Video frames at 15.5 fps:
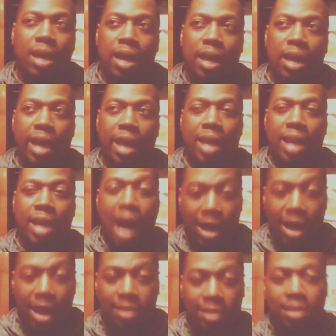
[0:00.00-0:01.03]
And
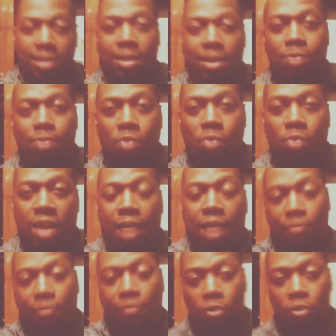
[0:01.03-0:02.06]
honestly, when I
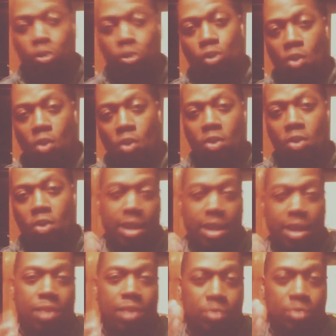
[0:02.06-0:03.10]
first saw that
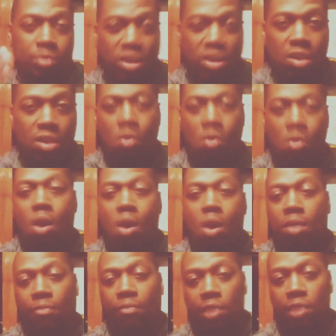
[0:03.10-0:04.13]
it was Raekwon
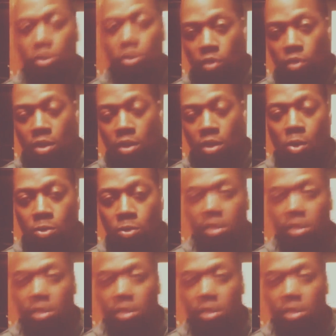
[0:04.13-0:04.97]
featuring Ghost, and I